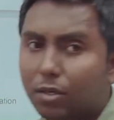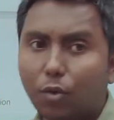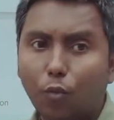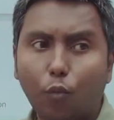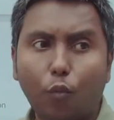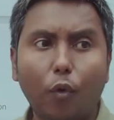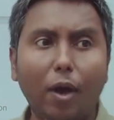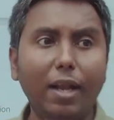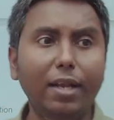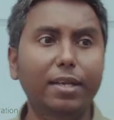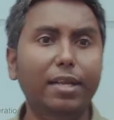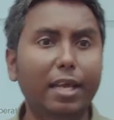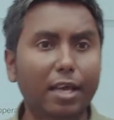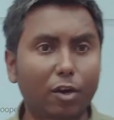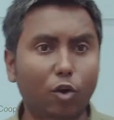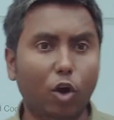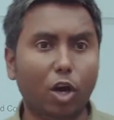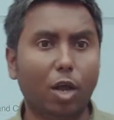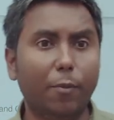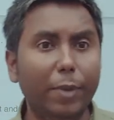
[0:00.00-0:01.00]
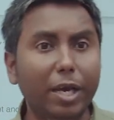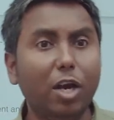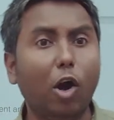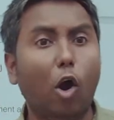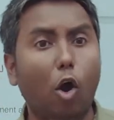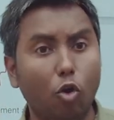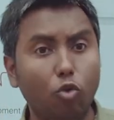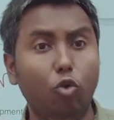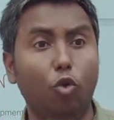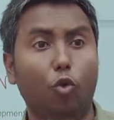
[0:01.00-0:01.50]
World Economic
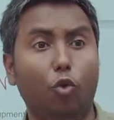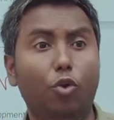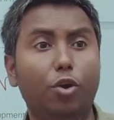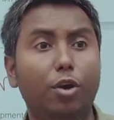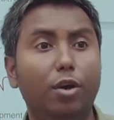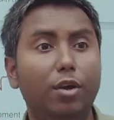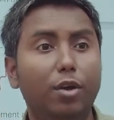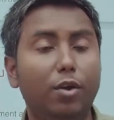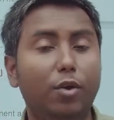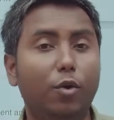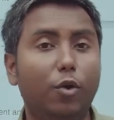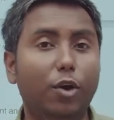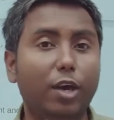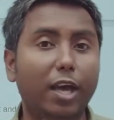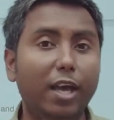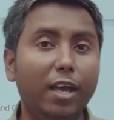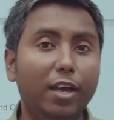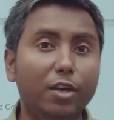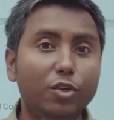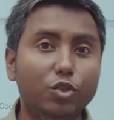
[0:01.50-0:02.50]
Outlook. Okay.